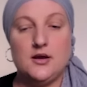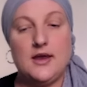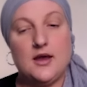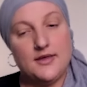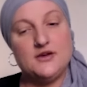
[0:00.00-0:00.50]

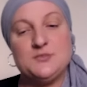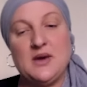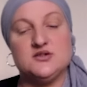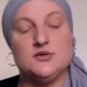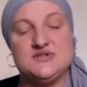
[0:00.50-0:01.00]
yeah, there's your
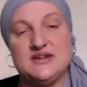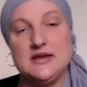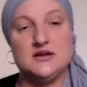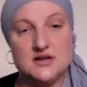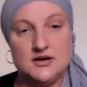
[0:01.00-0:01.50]
McDonald's. And
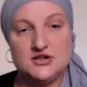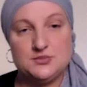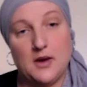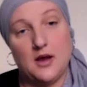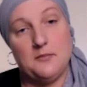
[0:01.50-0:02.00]
he'd
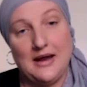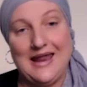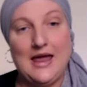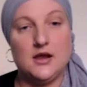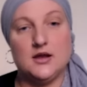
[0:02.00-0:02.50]
touch my, my
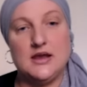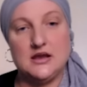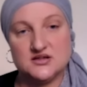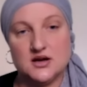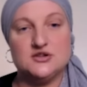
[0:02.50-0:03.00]
leg and
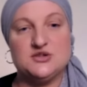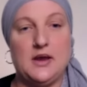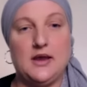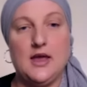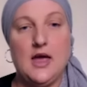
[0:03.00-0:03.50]
he'd touch
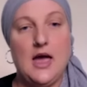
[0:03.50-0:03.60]
me.